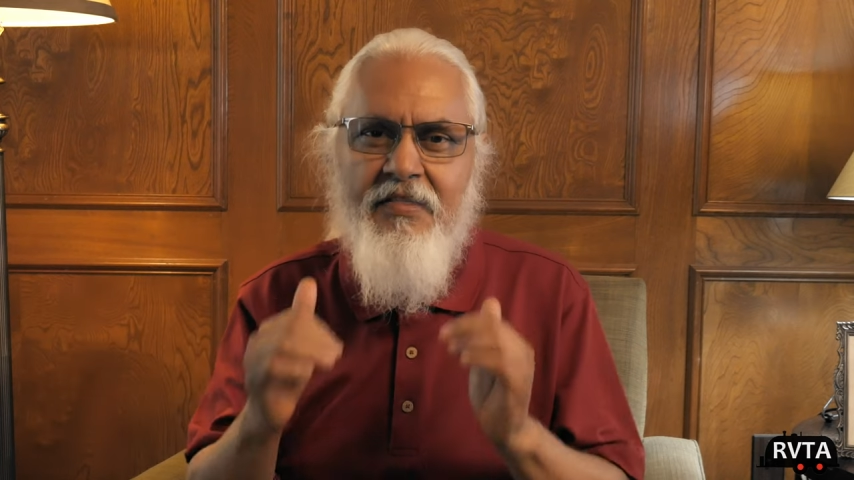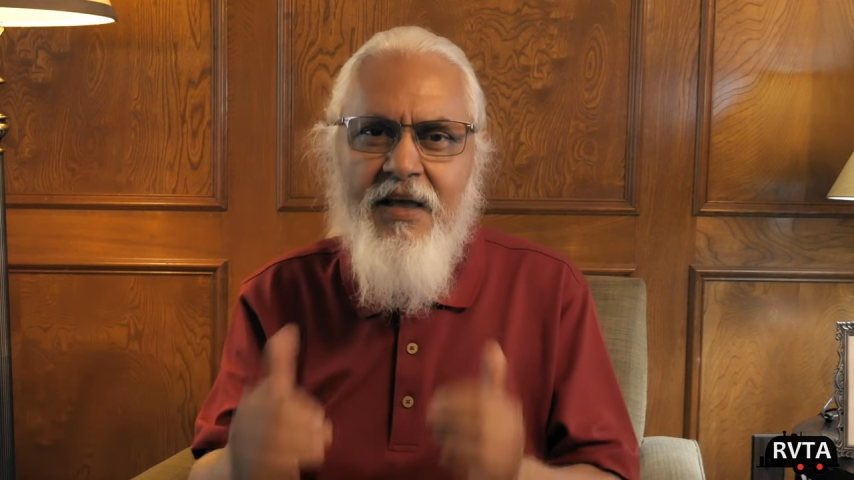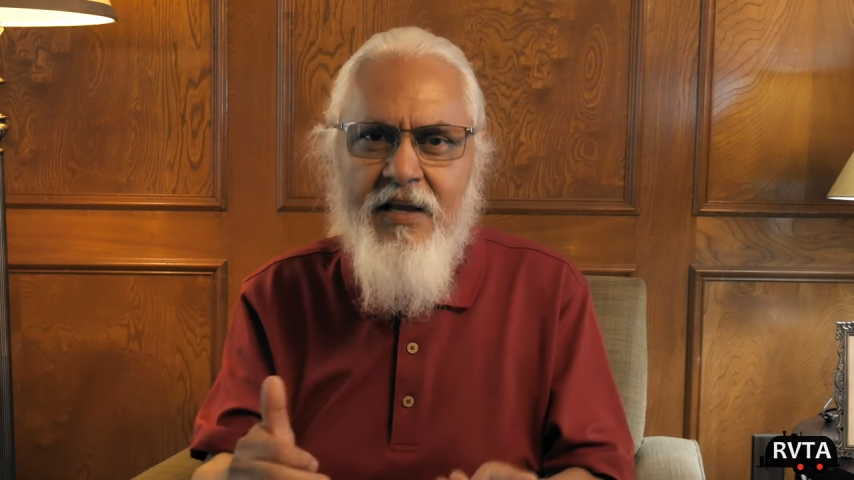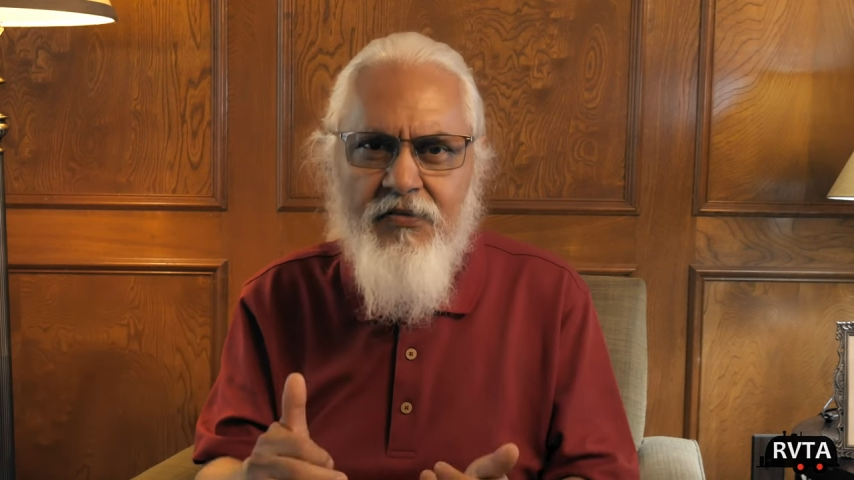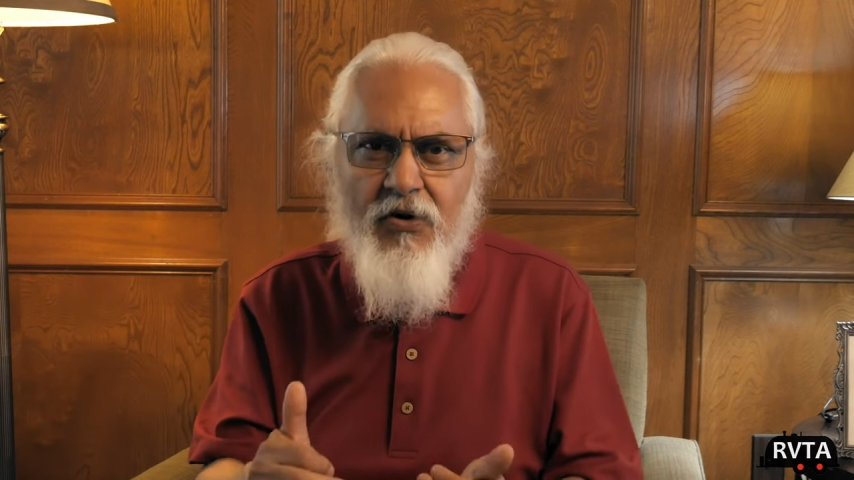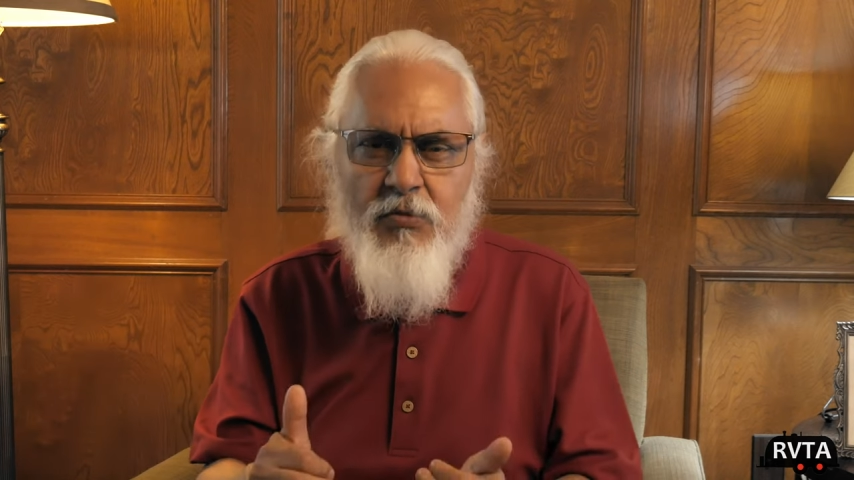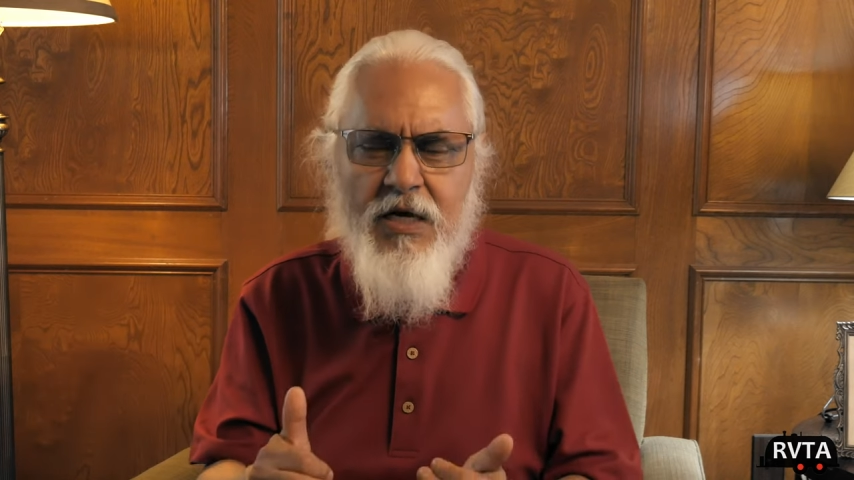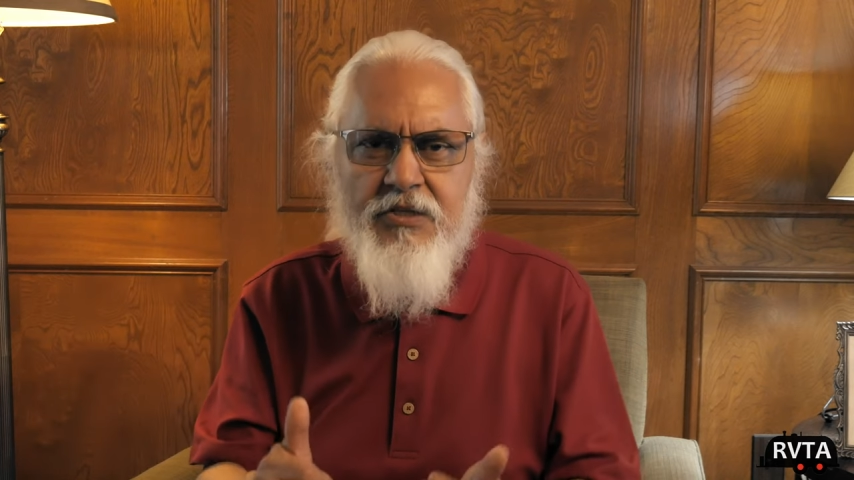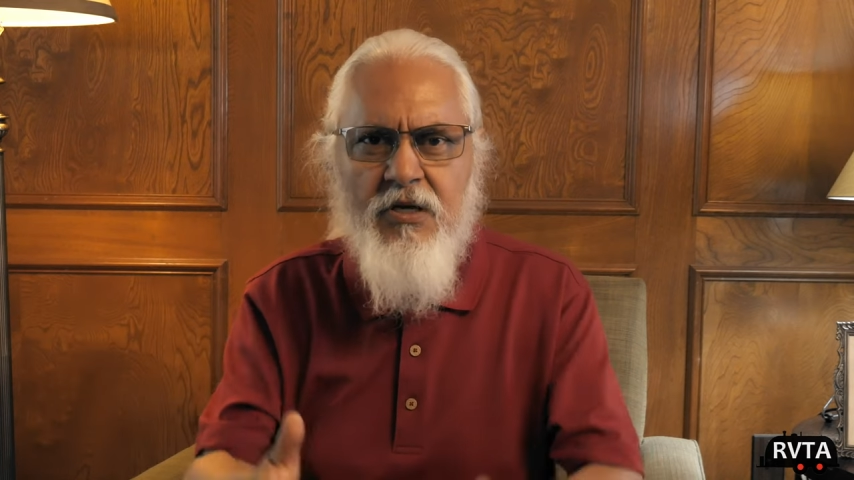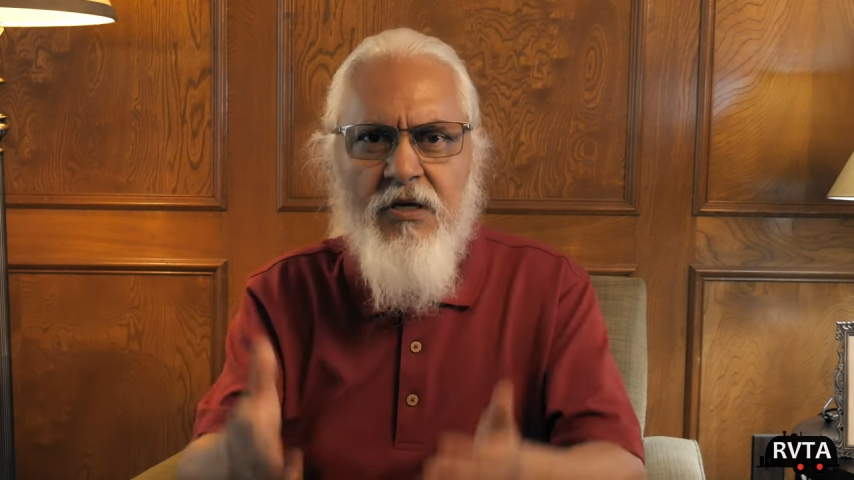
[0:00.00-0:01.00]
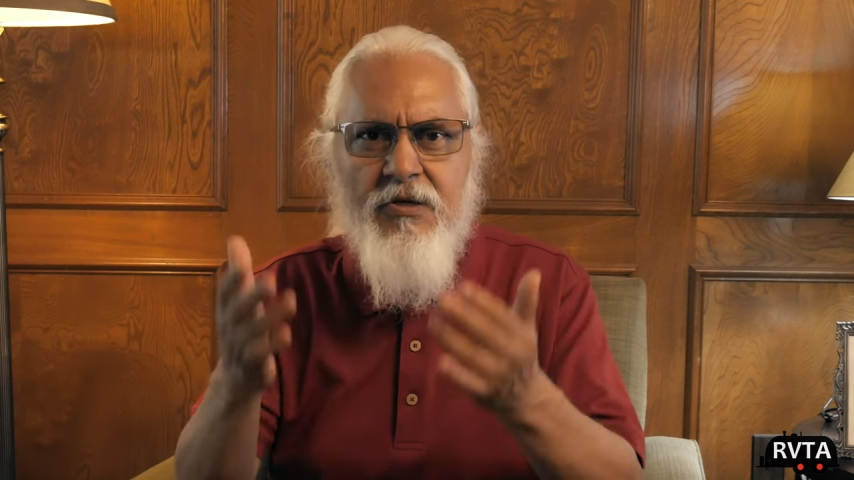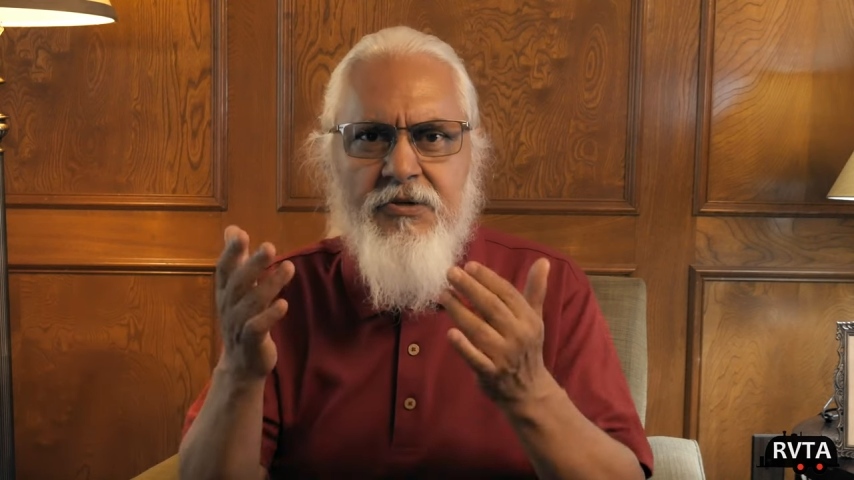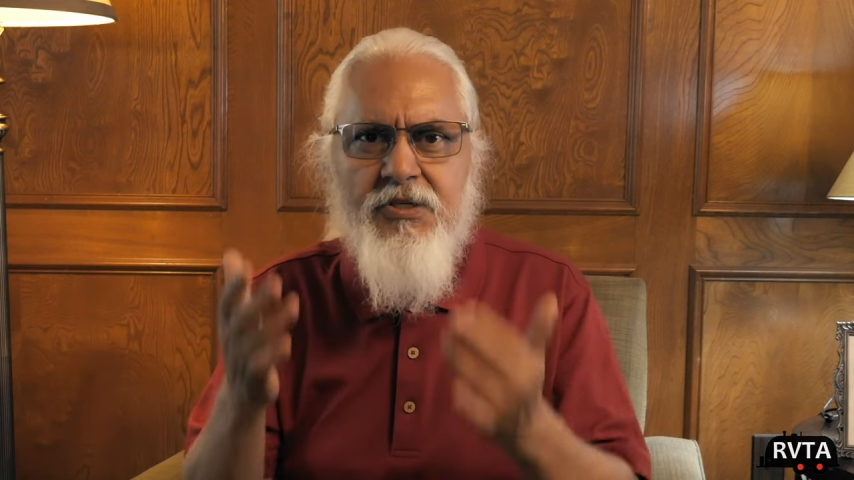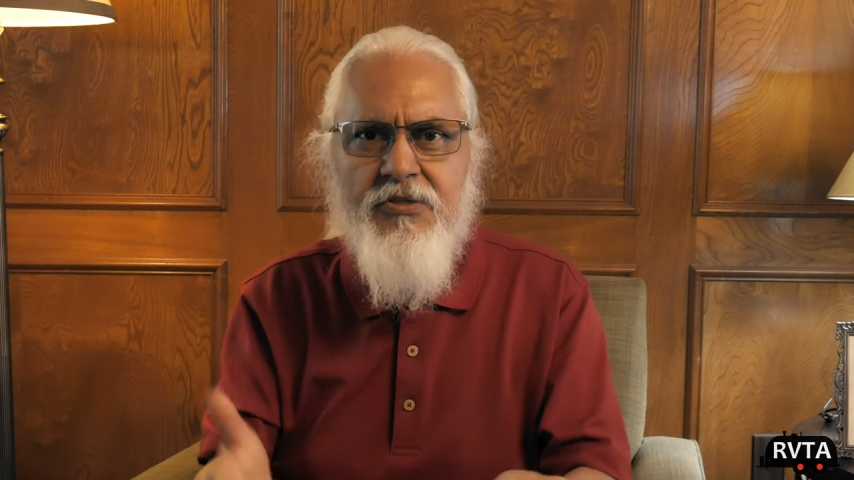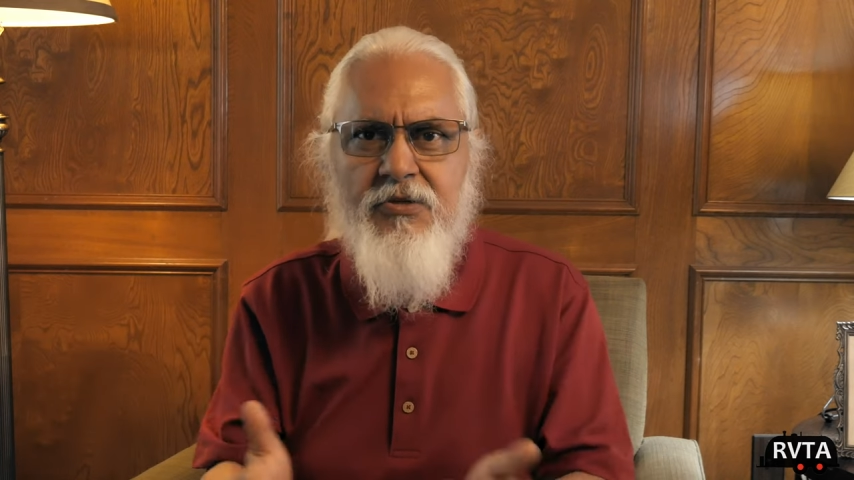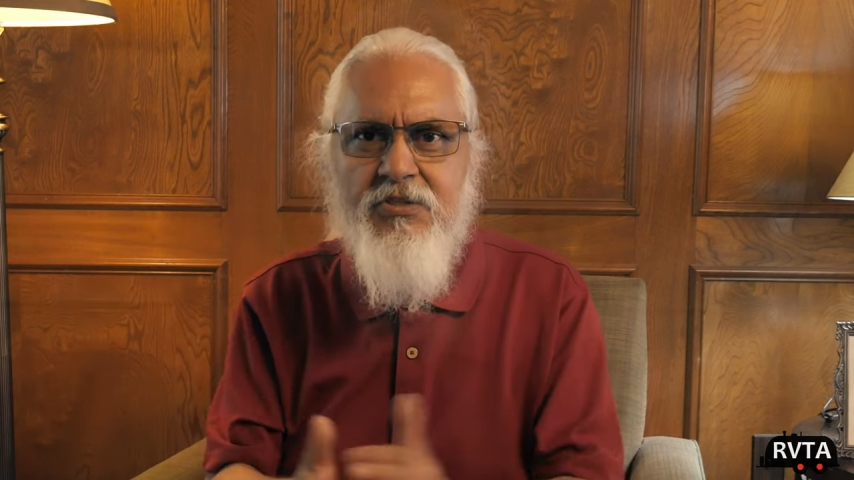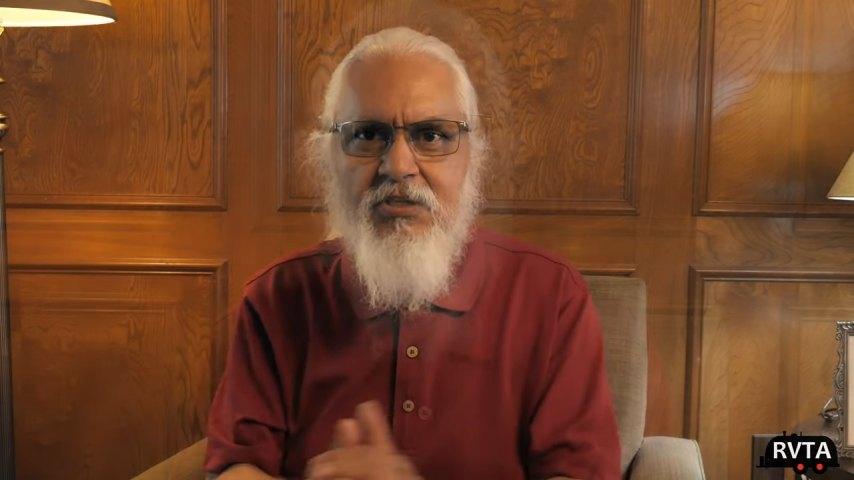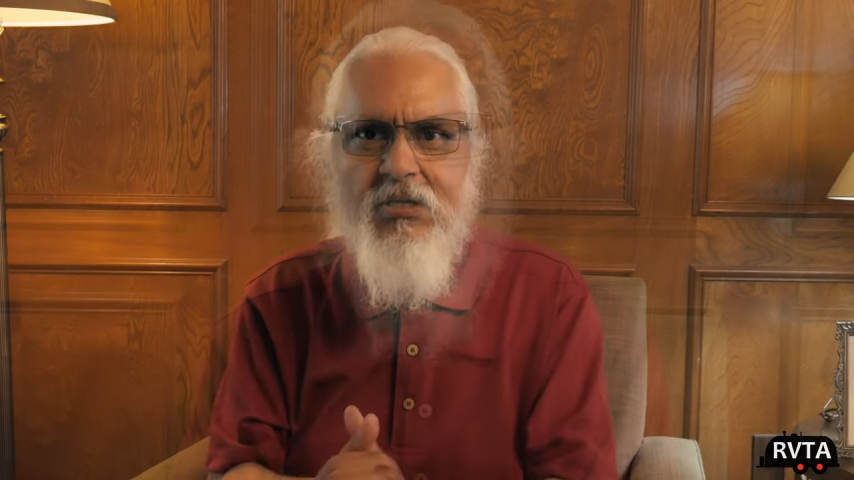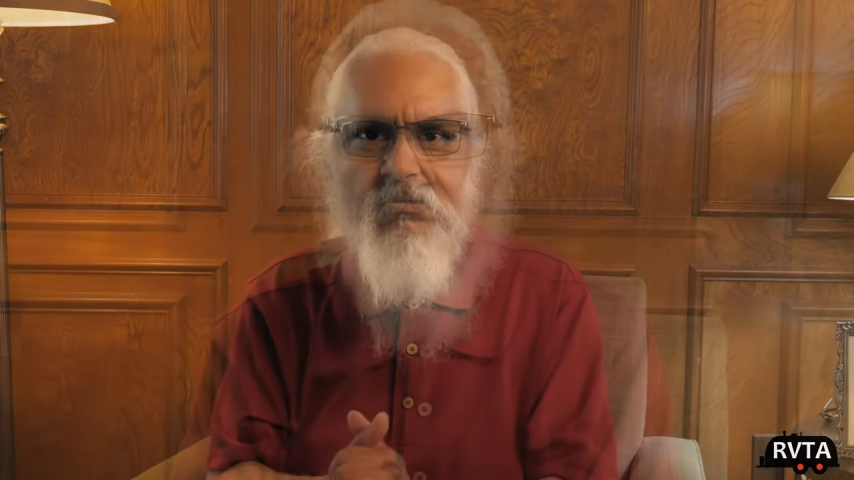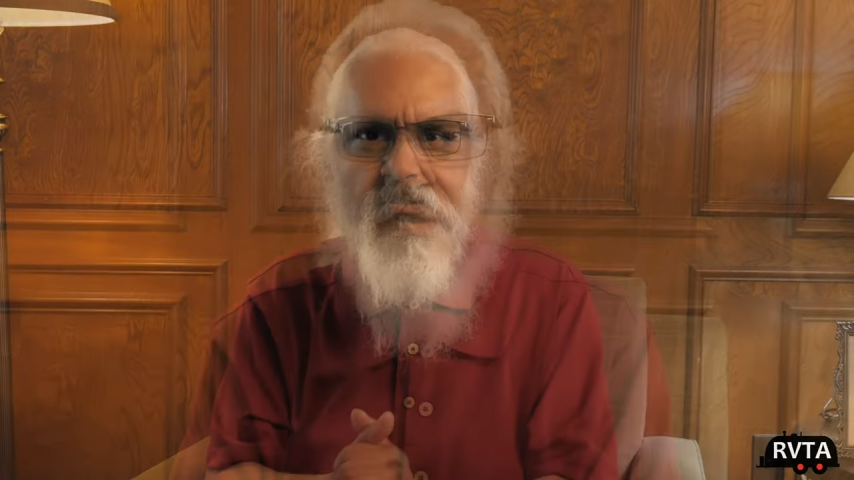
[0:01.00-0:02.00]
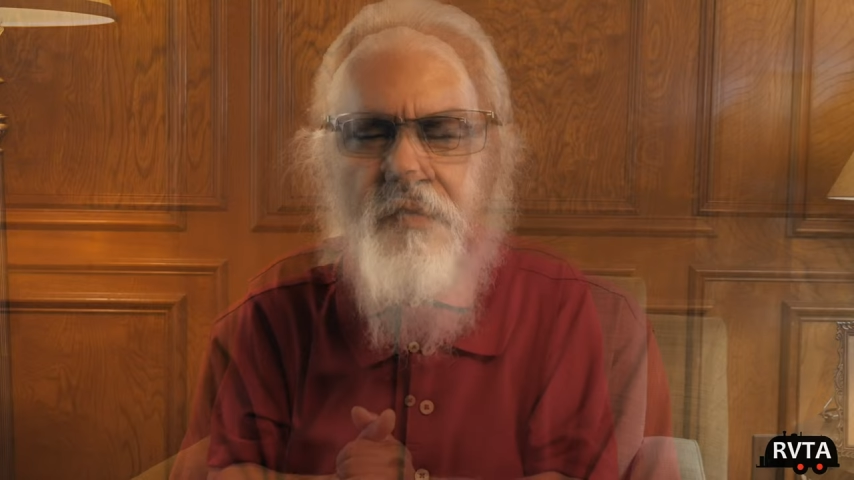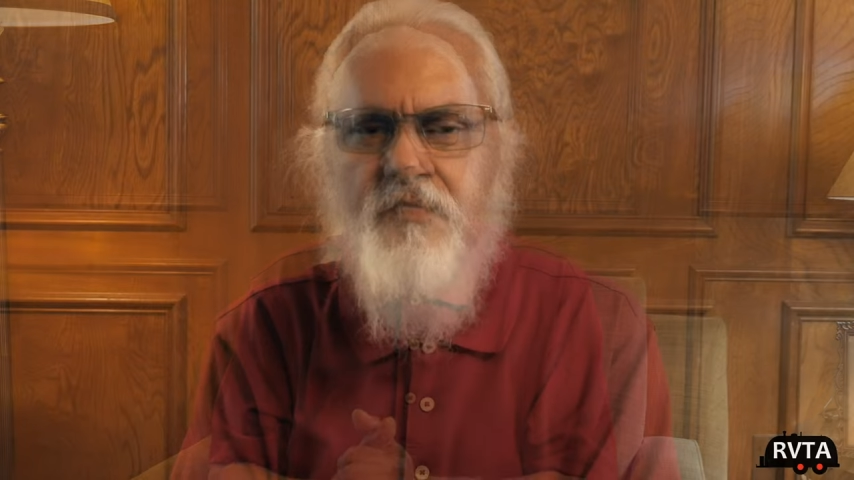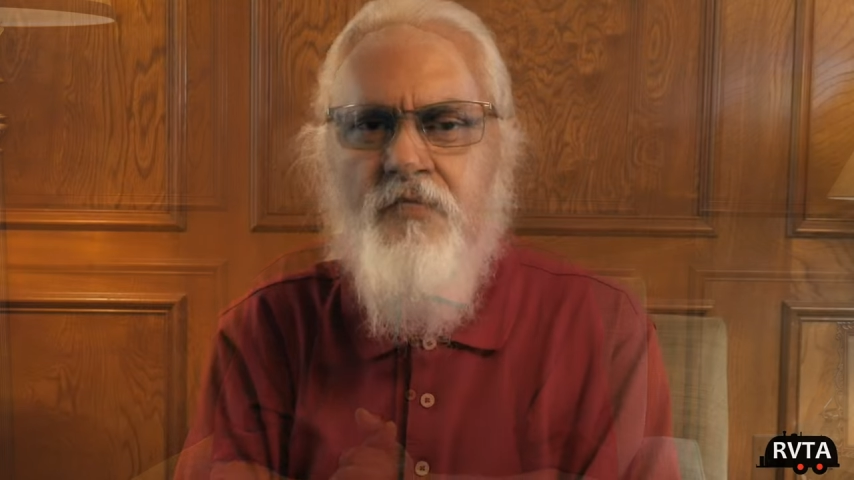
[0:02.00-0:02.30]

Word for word: Thank you very much. You're just too generous.